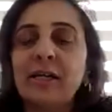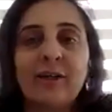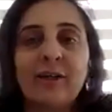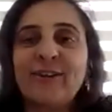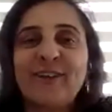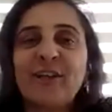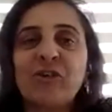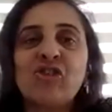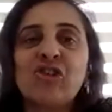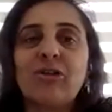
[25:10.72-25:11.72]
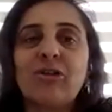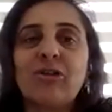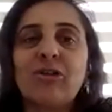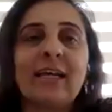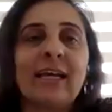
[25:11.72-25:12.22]
the Church
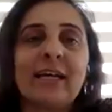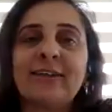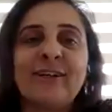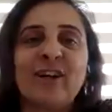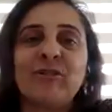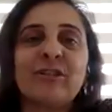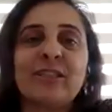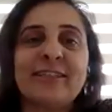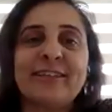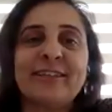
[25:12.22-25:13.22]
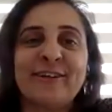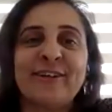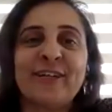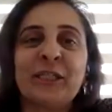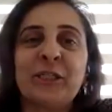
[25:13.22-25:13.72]
of England converted
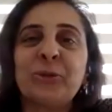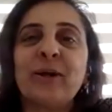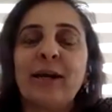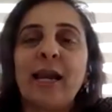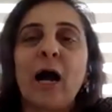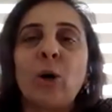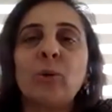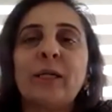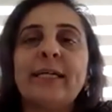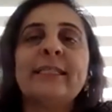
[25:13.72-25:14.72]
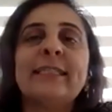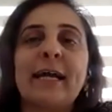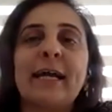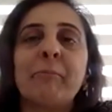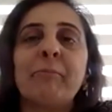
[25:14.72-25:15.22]
her into a loud,
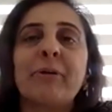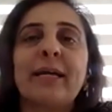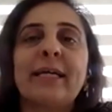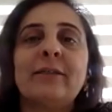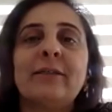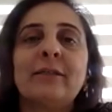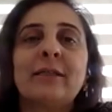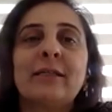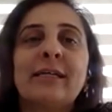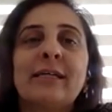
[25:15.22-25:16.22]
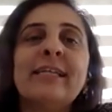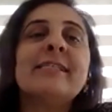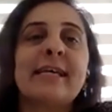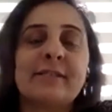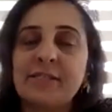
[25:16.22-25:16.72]
intemperate,
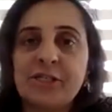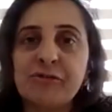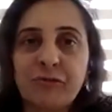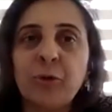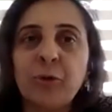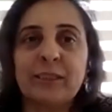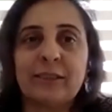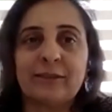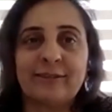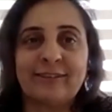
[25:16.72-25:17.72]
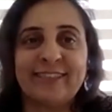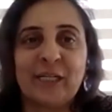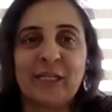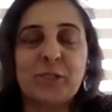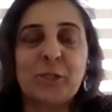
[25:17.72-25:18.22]
insensitive woman.
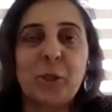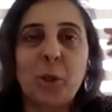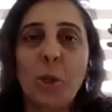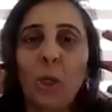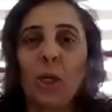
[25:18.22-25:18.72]
So